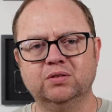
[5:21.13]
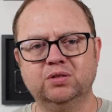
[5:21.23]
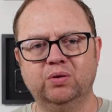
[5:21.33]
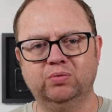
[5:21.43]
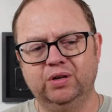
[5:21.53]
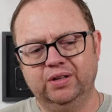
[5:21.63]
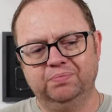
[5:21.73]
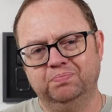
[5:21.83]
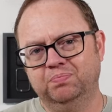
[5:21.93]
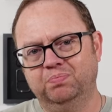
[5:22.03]
So really
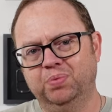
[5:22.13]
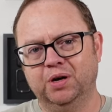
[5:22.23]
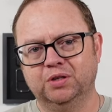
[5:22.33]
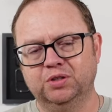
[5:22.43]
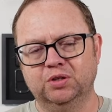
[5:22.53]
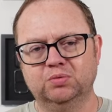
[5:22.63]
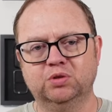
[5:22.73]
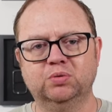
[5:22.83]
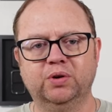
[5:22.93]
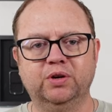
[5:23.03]
pick or choose
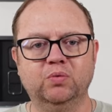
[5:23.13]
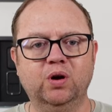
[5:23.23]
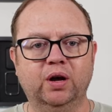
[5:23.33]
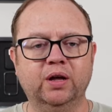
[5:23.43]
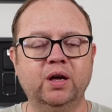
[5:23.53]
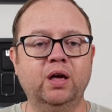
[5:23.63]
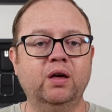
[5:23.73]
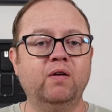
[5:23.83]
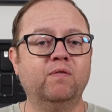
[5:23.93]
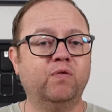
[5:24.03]
which one you want.
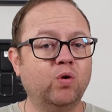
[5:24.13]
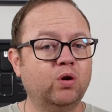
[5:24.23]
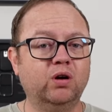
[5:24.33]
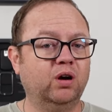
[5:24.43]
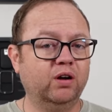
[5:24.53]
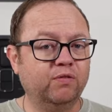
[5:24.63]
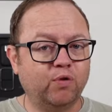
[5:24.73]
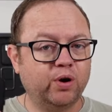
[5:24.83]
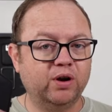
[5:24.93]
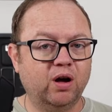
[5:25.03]
For under
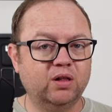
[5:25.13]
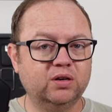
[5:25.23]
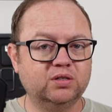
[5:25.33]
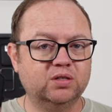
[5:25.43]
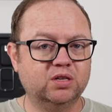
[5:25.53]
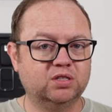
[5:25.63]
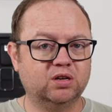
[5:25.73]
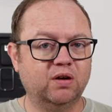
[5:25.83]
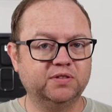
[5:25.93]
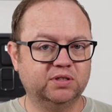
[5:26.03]
$40, this
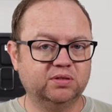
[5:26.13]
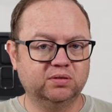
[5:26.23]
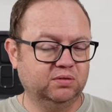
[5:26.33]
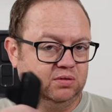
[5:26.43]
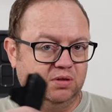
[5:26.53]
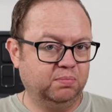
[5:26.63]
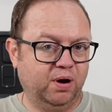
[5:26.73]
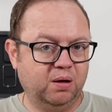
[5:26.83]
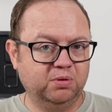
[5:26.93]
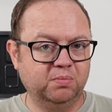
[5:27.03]
solves the, the
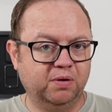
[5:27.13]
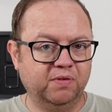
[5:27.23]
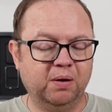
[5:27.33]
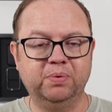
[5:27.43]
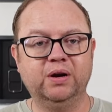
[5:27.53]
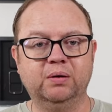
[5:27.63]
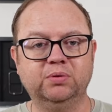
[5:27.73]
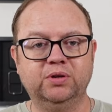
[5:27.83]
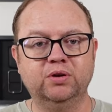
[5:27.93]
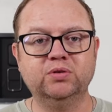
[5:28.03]
problem of not being able
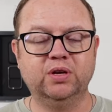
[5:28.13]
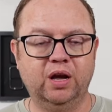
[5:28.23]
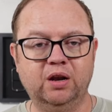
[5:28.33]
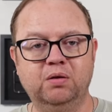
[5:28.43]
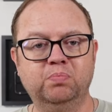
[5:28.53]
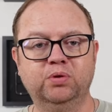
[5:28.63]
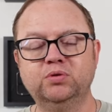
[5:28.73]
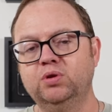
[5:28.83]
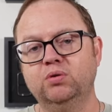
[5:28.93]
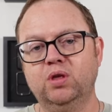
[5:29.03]
to use any
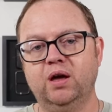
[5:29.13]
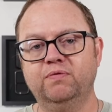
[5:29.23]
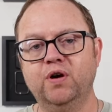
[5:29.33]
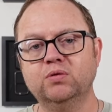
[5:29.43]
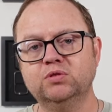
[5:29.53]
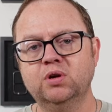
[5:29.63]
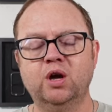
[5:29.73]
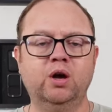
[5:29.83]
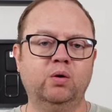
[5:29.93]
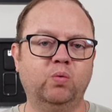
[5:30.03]
Bluetooth headphones
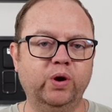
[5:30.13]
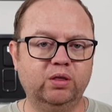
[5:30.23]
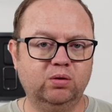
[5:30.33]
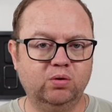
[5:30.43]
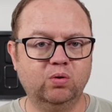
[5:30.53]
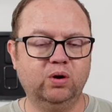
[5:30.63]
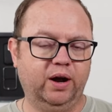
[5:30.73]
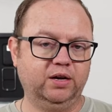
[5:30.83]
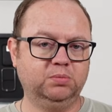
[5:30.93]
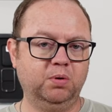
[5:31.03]
with your
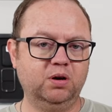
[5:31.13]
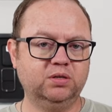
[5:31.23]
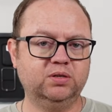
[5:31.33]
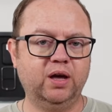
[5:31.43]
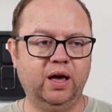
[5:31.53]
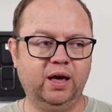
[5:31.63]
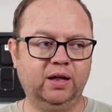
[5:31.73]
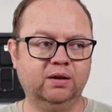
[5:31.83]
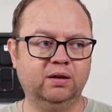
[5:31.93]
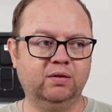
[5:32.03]
Xbox.
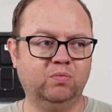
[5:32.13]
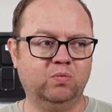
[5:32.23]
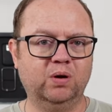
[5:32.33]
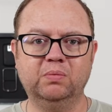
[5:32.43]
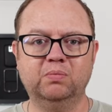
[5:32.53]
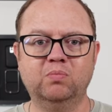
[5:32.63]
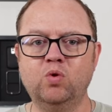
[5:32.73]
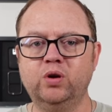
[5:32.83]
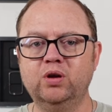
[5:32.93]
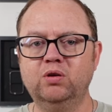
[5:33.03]
And what
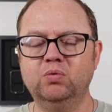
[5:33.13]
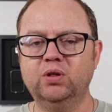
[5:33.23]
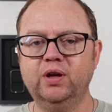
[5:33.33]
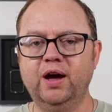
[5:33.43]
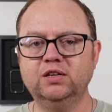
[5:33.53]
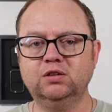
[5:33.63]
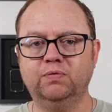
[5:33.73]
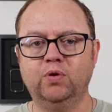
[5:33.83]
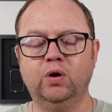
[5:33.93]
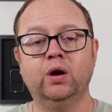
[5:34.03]
more can you really ask
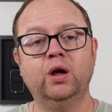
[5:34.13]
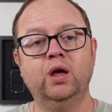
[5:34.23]
for?